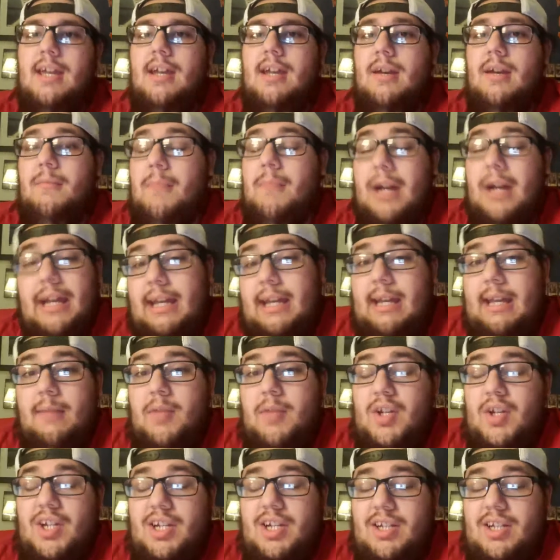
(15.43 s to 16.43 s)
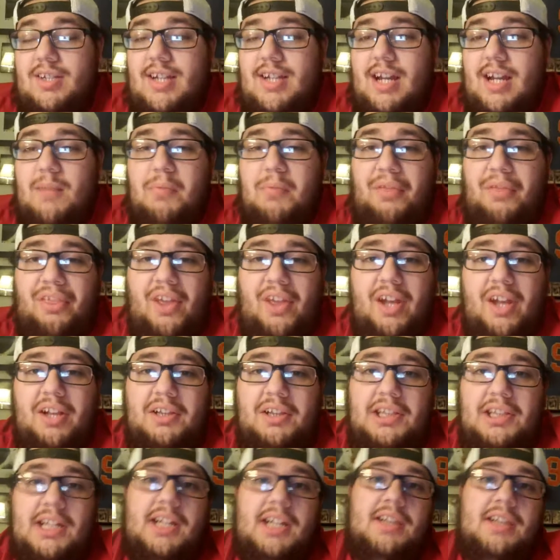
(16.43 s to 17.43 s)
Miami. And it's kind of pathetic
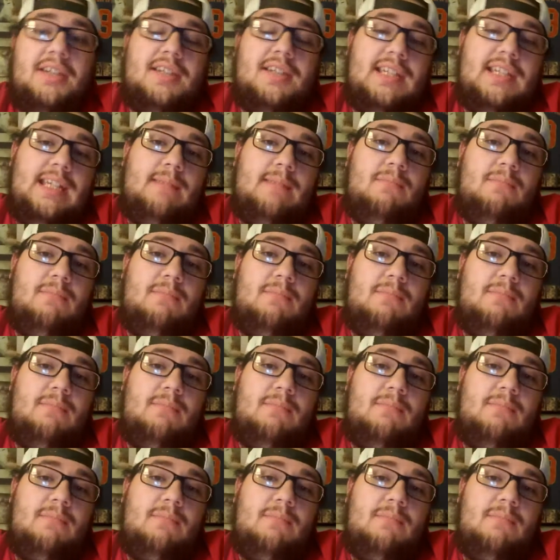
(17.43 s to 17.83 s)
that the team